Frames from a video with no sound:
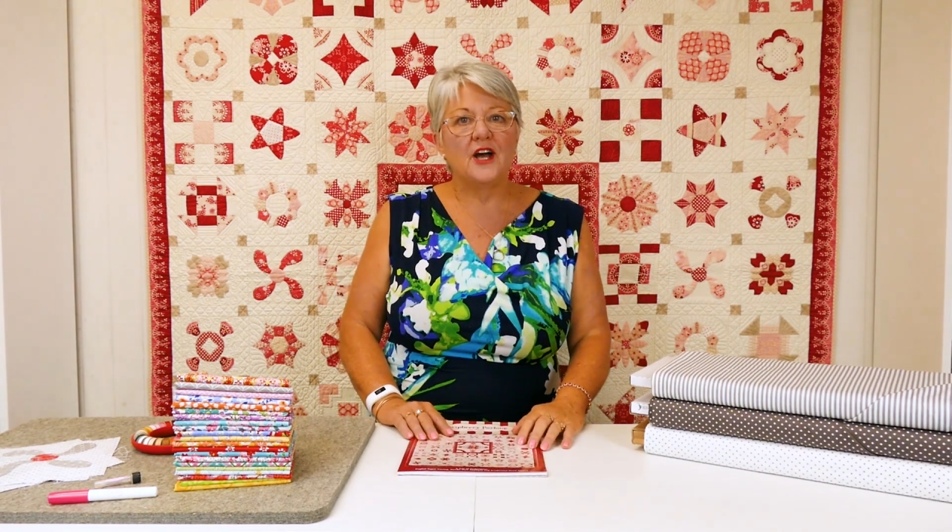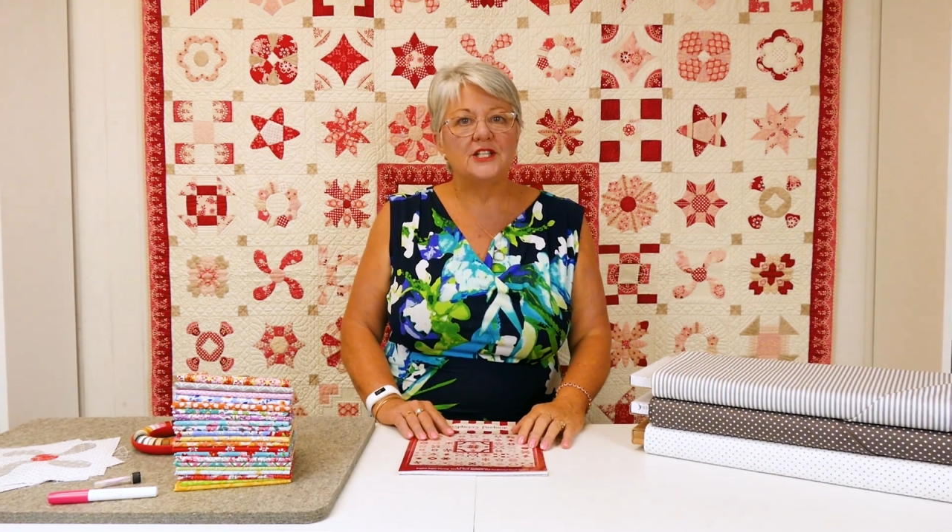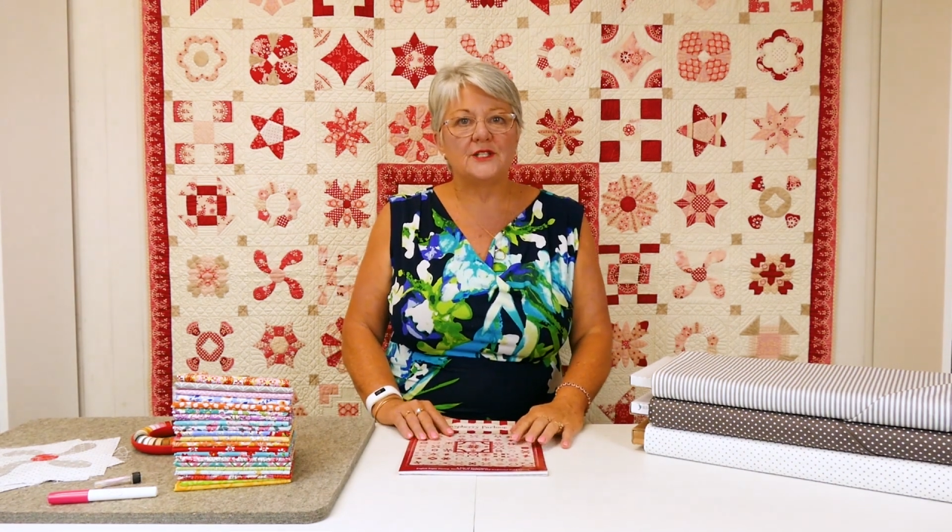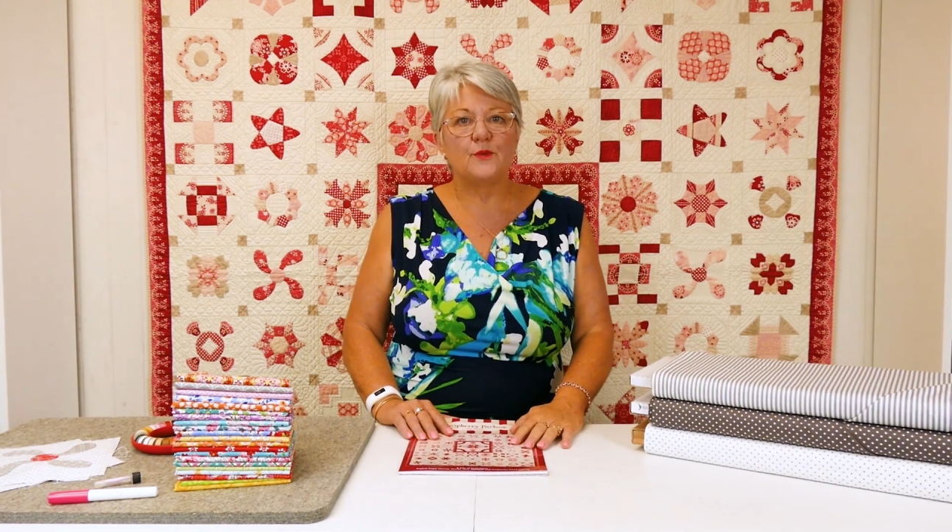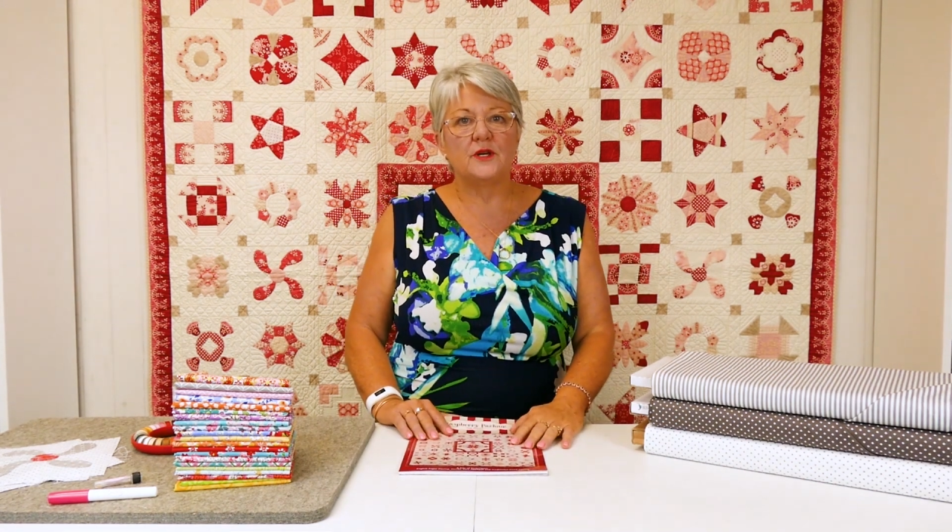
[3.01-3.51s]
I
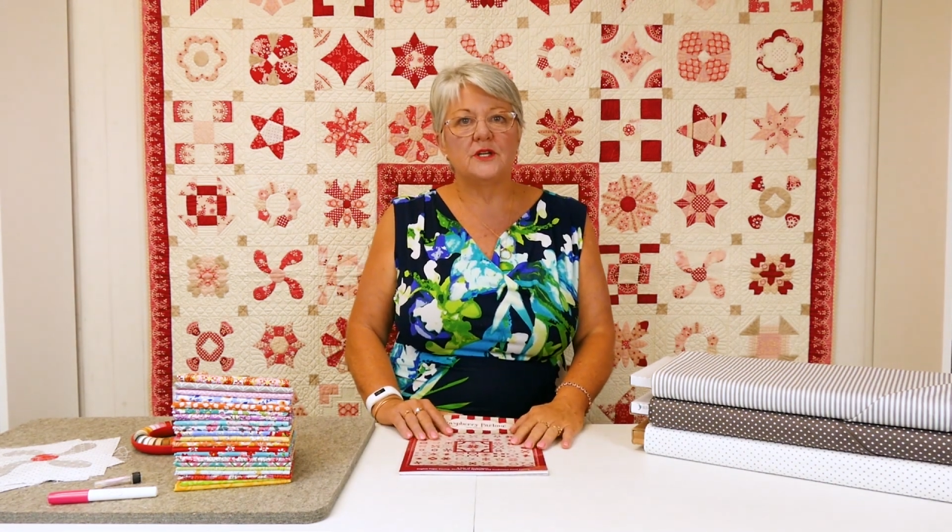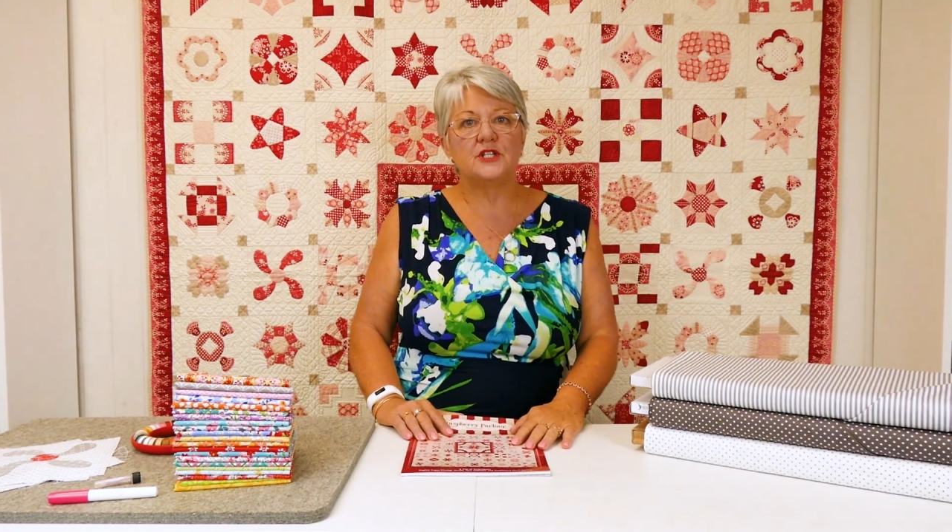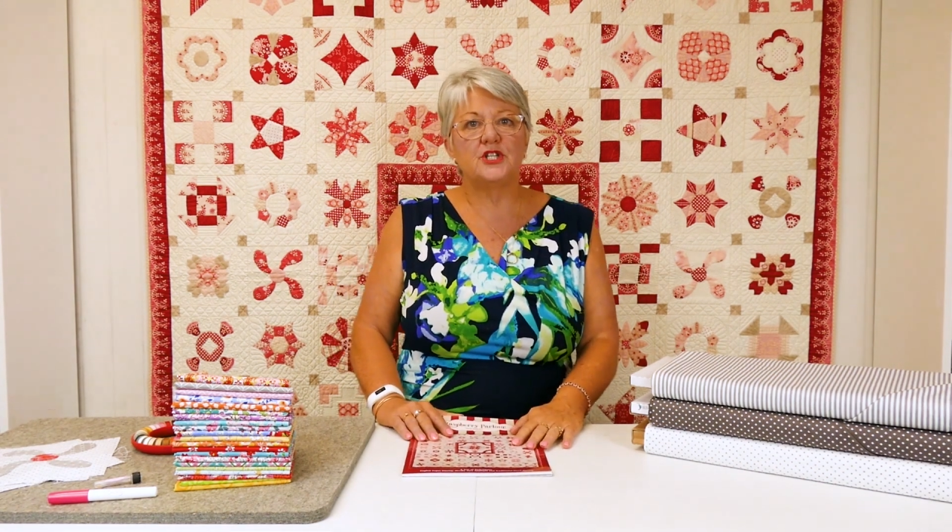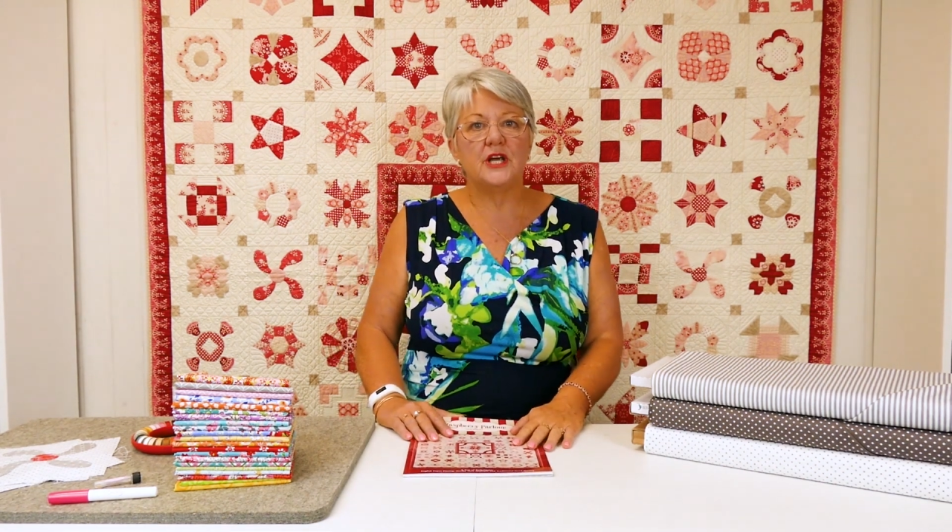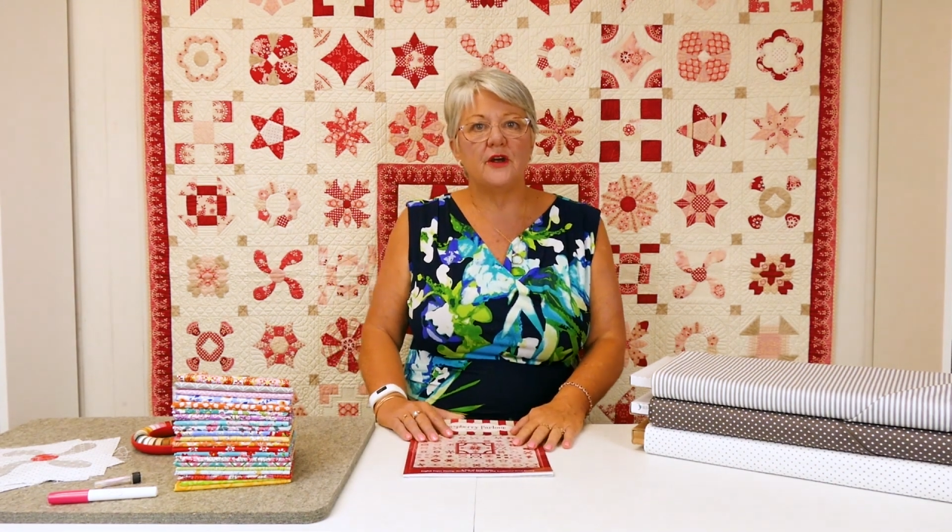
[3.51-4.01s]
just wanted to
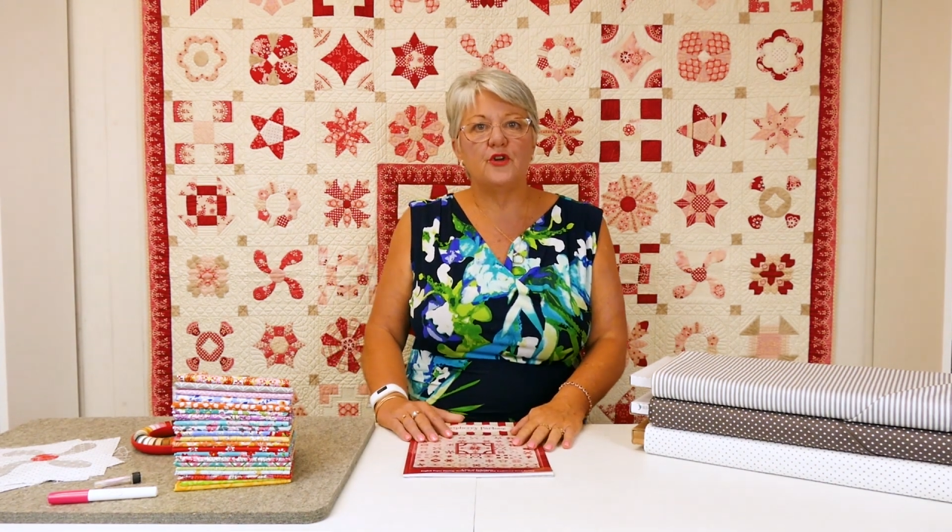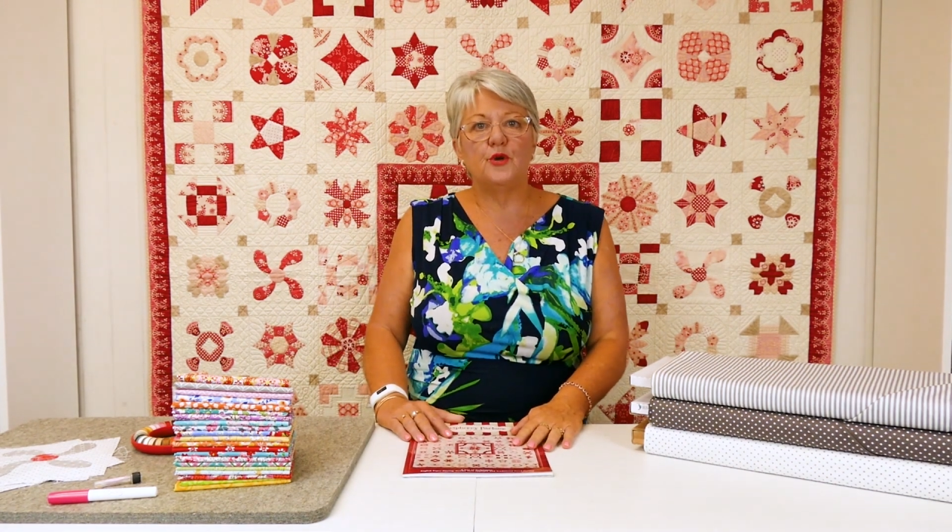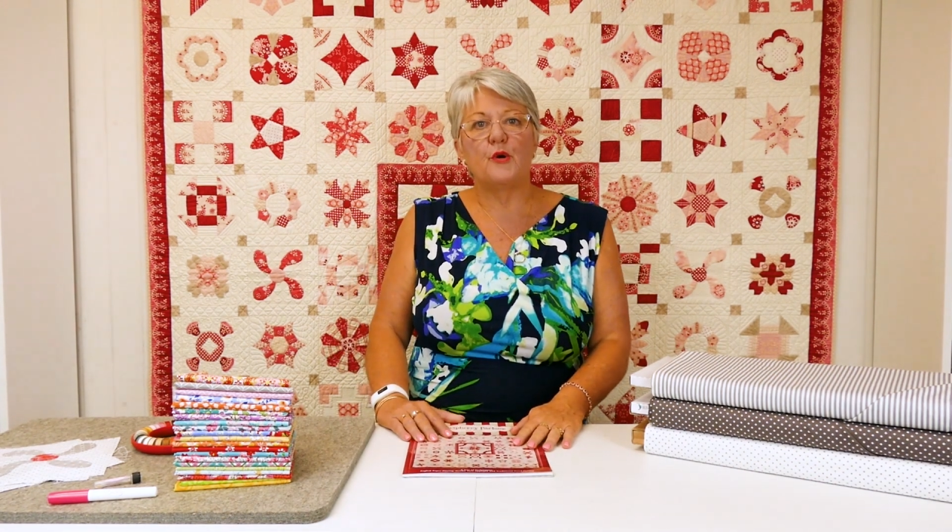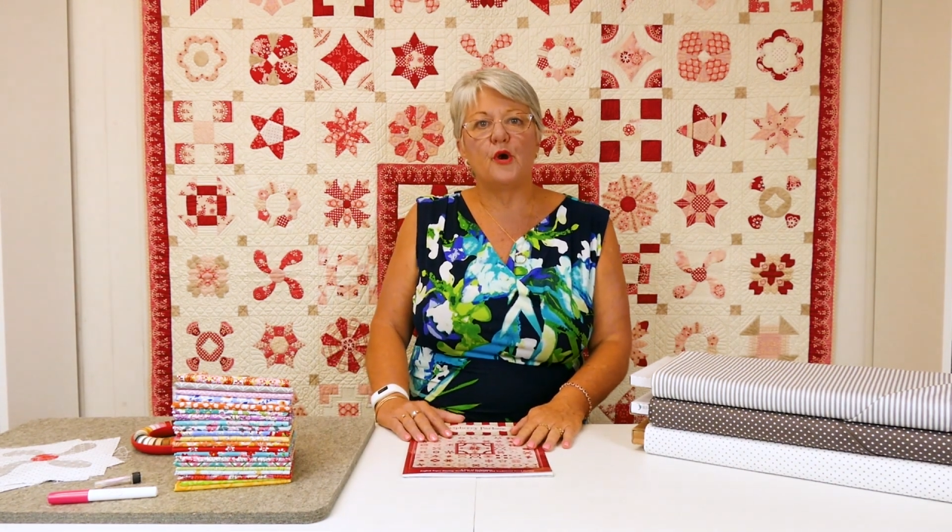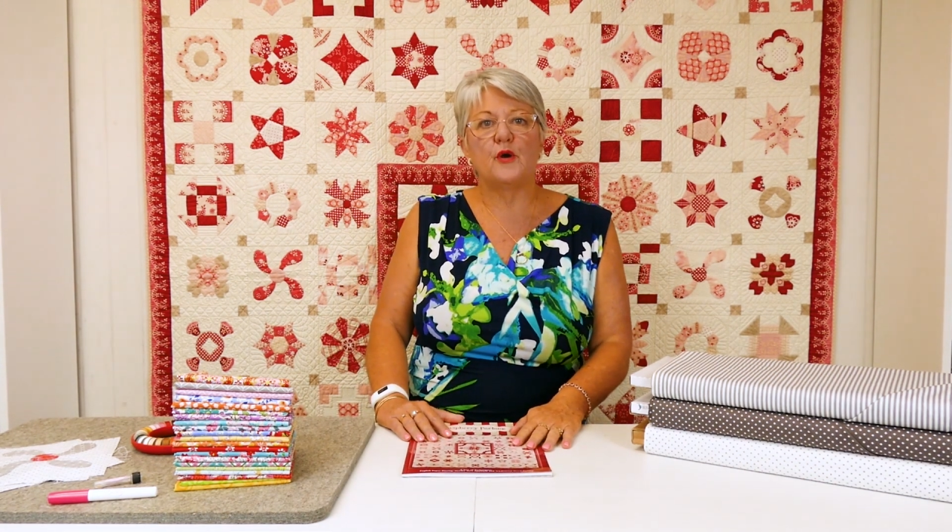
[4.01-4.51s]
share a new
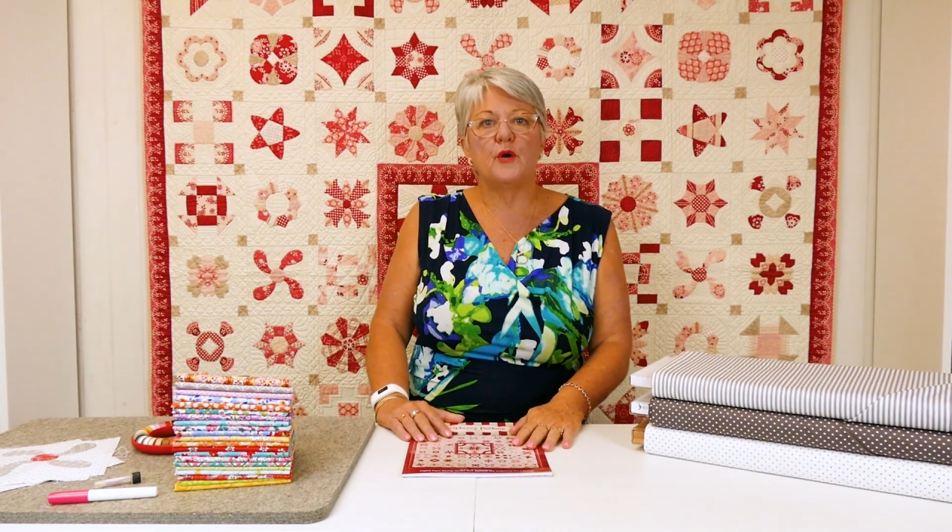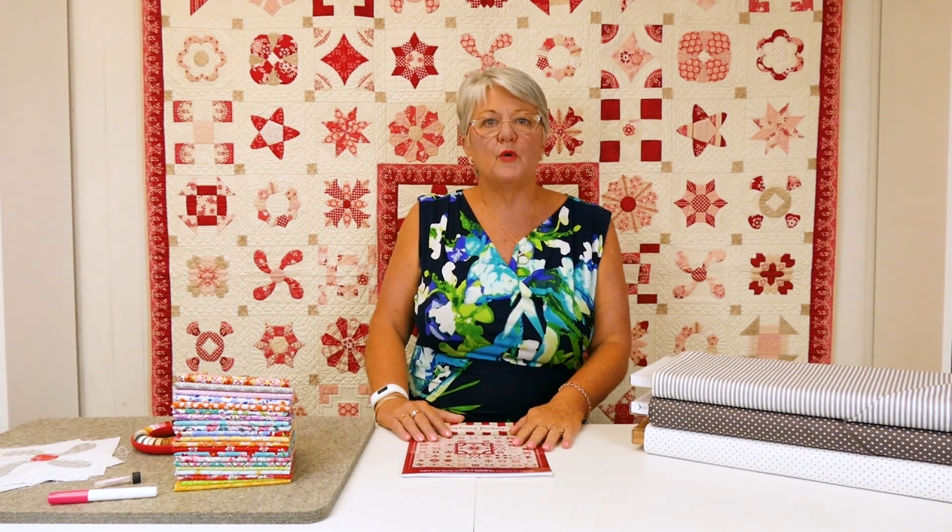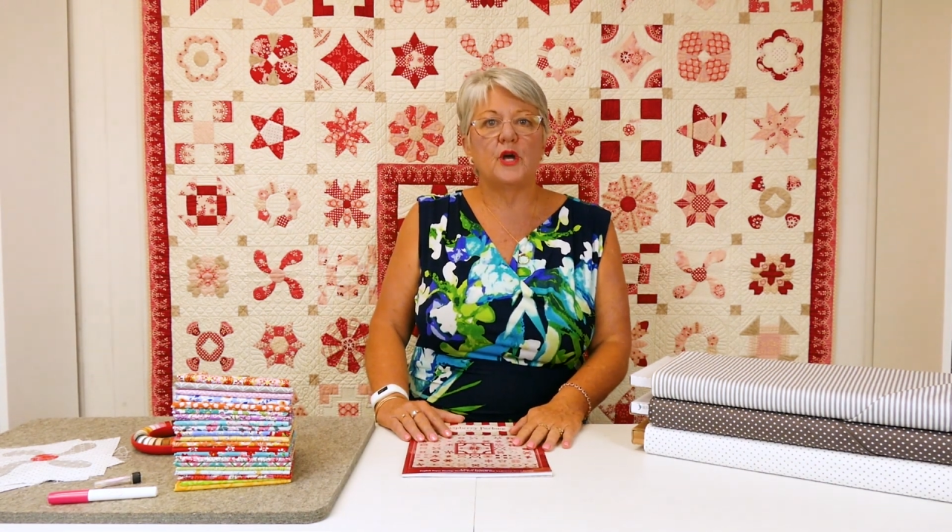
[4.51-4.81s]
program we're